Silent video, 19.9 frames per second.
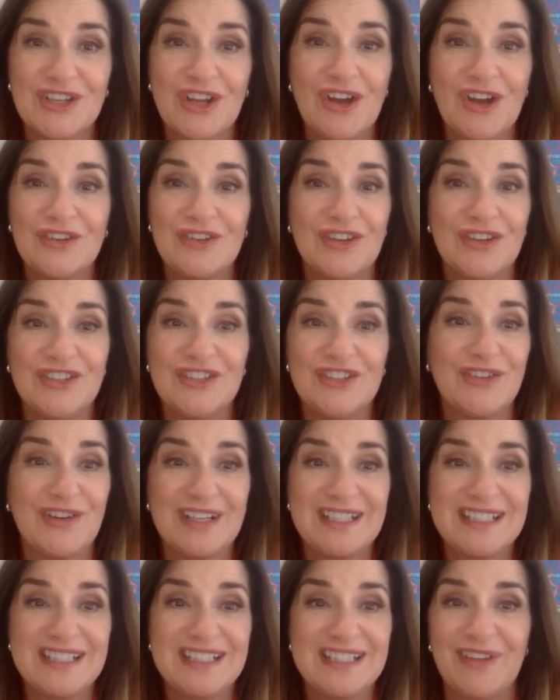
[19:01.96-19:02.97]
you can't
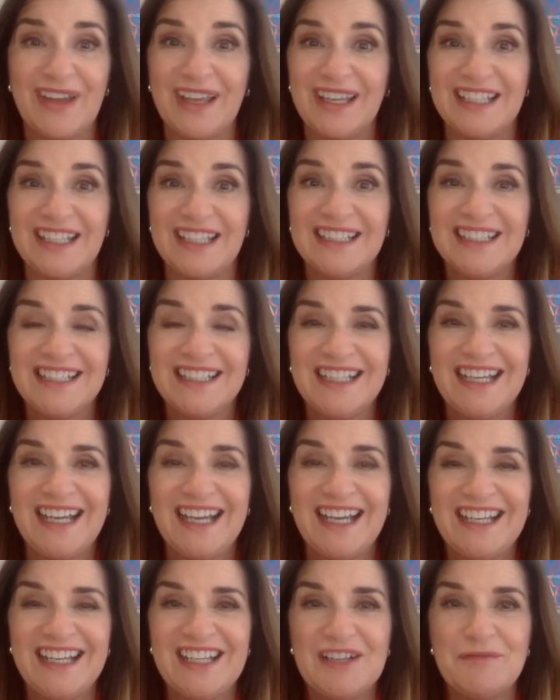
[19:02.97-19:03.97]
underestimate
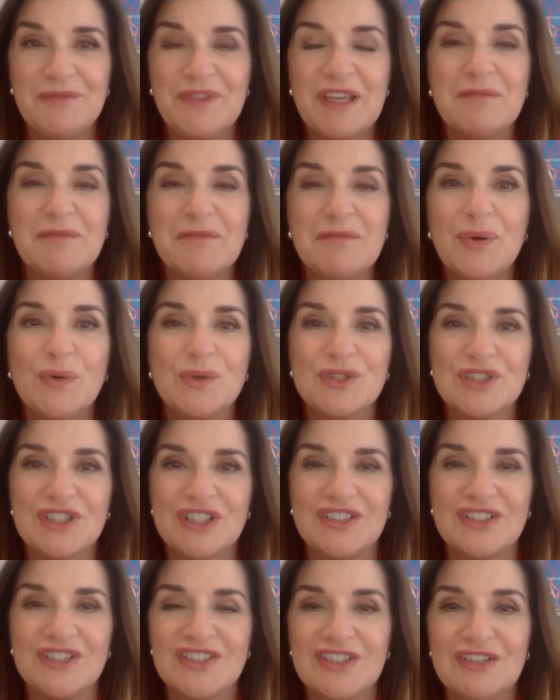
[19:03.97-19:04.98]
the
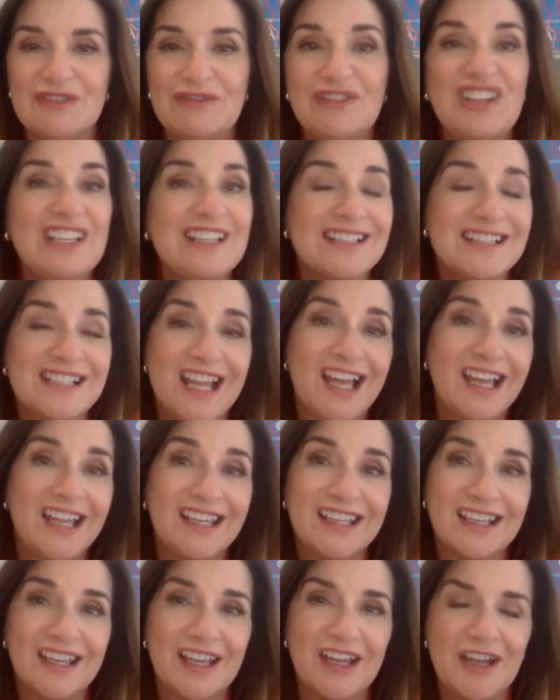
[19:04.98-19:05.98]
importance of things
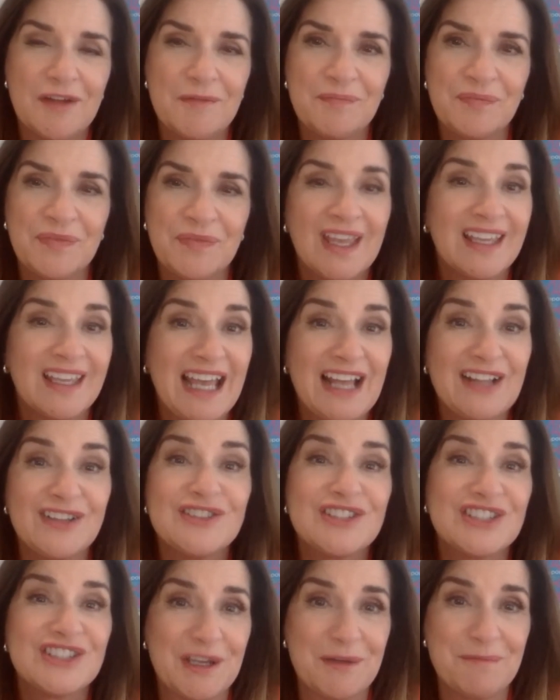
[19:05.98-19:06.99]
like
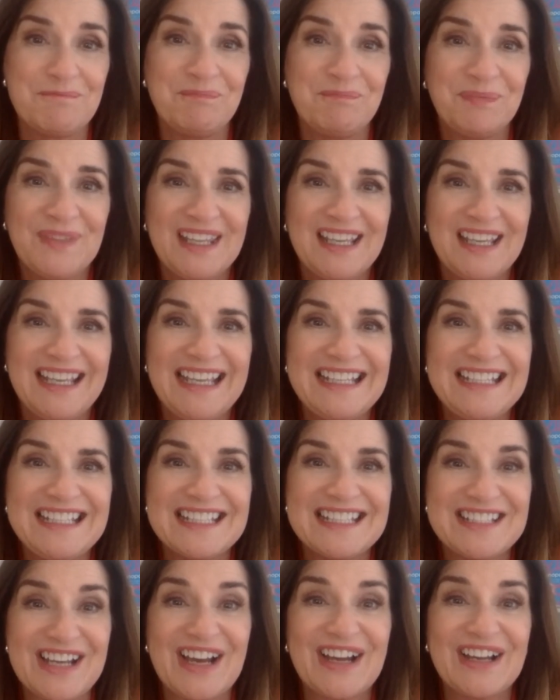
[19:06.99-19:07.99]
calcium in
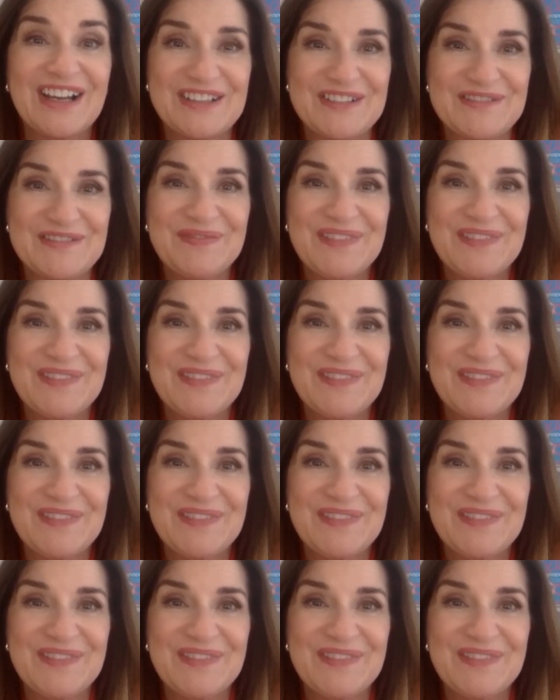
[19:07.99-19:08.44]
your diet,